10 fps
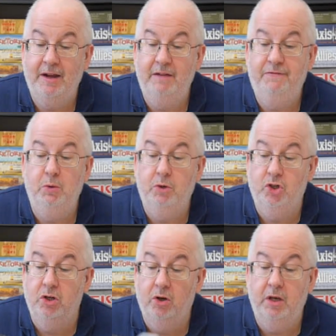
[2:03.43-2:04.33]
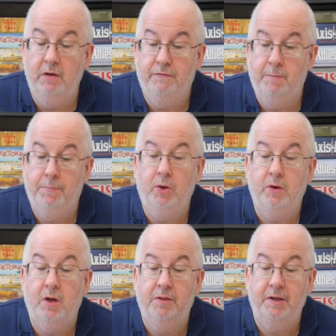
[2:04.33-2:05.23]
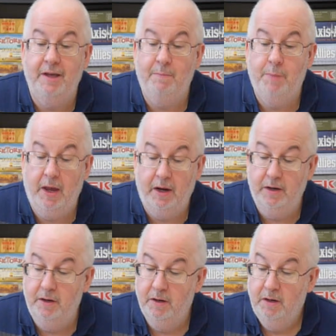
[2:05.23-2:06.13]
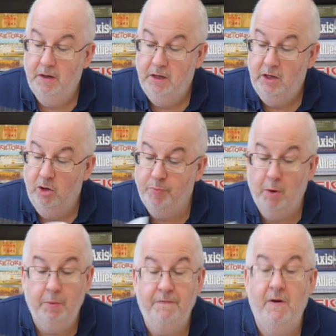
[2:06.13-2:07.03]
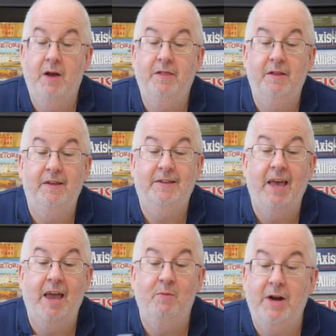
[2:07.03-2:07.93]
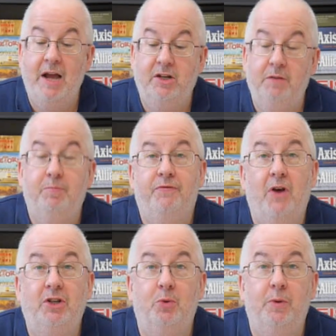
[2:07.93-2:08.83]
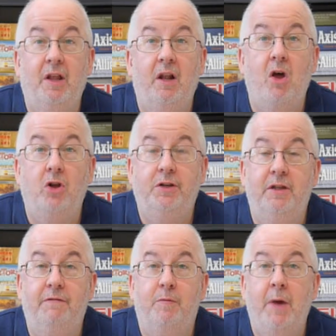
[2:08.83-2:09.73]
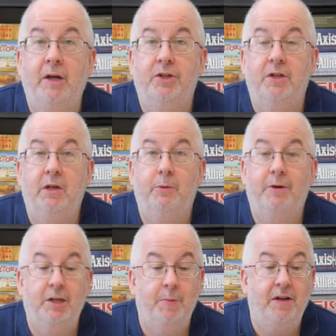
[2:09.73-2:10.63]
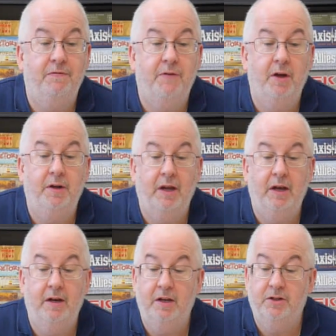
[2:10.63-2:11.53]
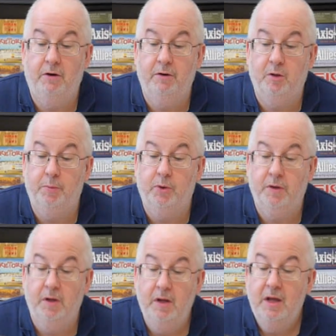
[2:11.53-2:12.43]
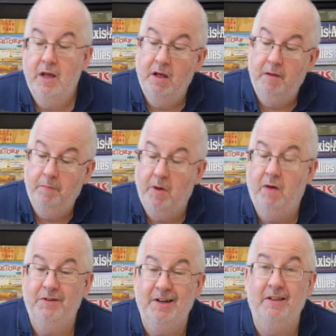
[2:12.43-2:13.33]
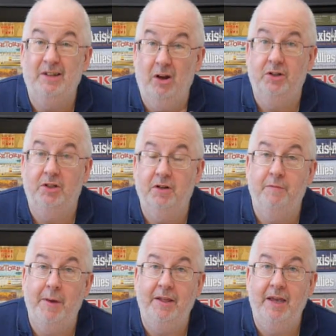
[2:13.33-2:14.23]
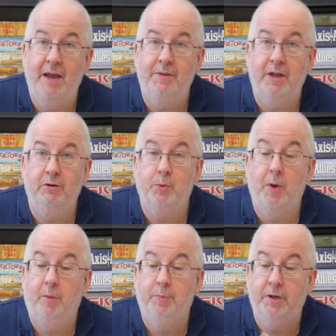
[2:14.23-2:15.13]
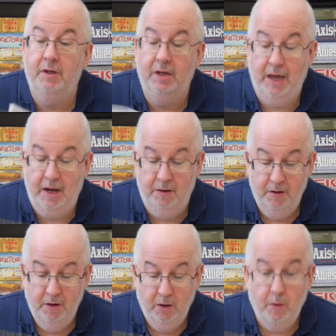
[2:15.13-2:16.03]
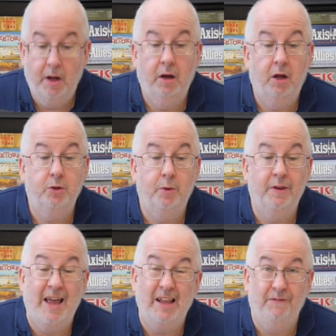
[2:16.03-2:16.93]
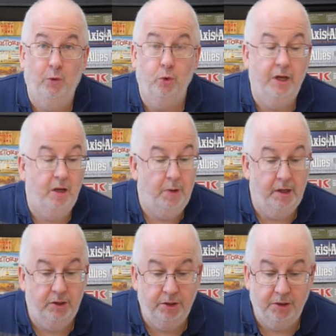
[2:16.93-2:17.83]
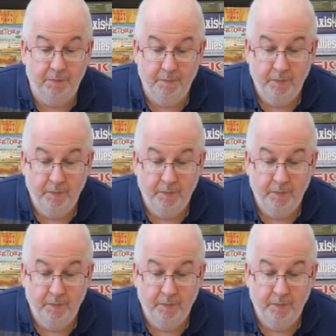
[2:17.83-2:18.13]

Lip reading: Now, if you were just looking for a book on this campaign, you'd probably find that this game would actually provide you with a lot of the information that you would expect to find in a historical book. Obviously, there's a lot of stuff about the game in there as well, but again, quite a large one. That's 48 pages.